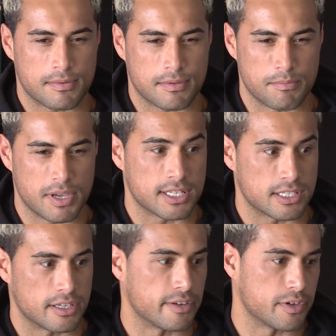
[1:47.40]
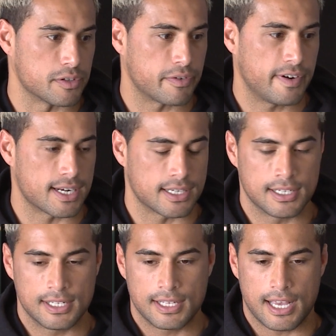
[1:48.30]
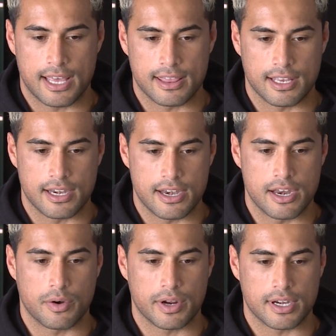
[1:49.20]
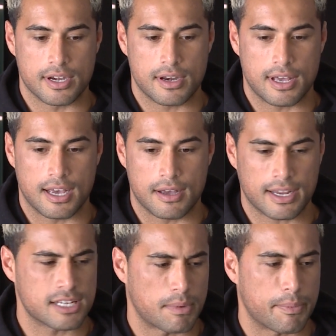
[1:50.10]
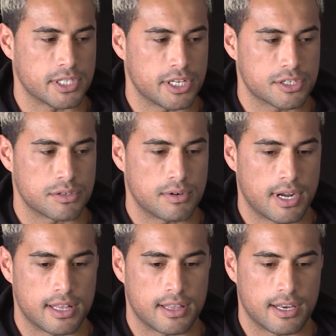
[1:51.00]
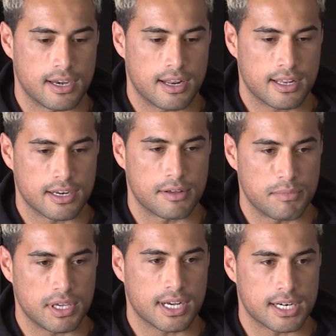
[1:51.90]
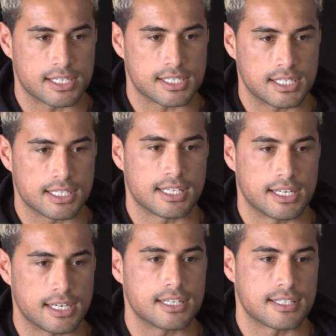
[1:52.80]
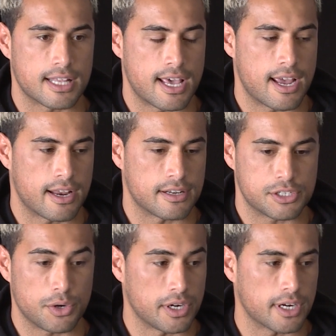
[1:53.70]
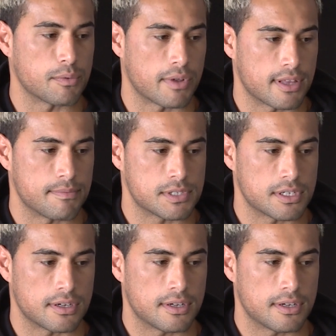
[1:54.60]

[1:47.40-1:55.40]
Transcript: me as an individual fighter and then knowing uh, I guess my potential and then you know me kind of just listening into that and tuning in with them so